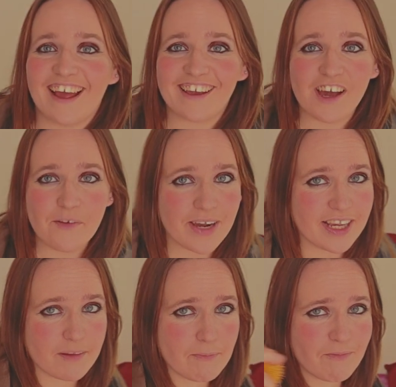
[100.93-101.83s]
I can't
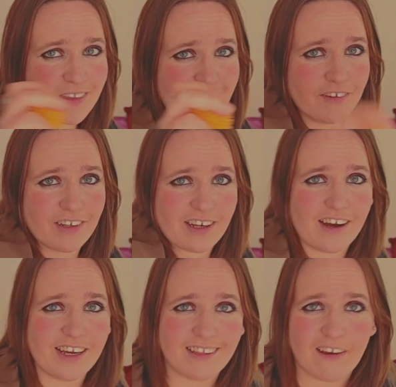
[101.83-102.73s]
wait to see all the
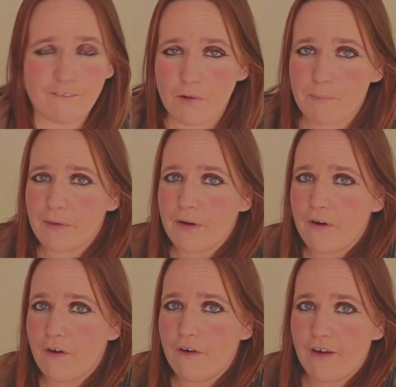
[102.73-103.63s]
guys at
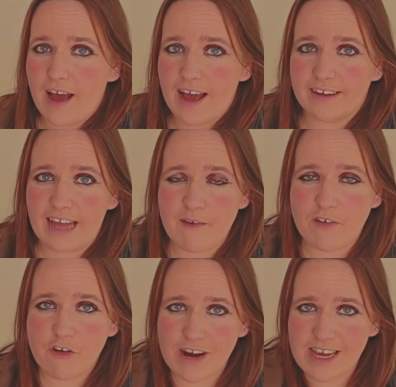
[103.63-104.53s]
football and
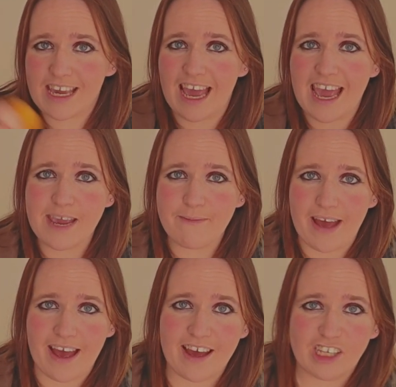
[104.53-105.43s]
have a great game
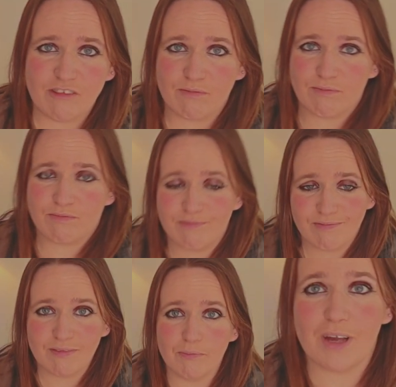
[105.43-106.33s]
and
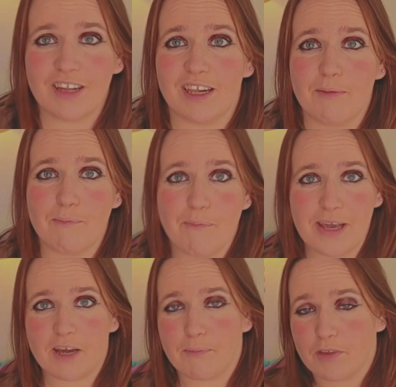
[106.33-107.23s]
basically
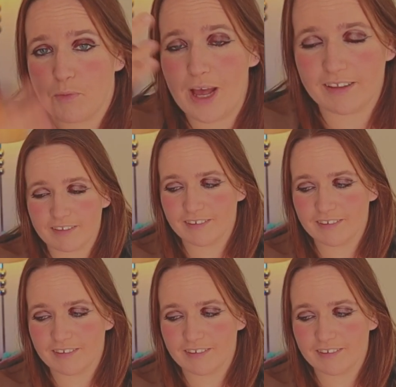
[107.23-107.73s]
make up a sweat.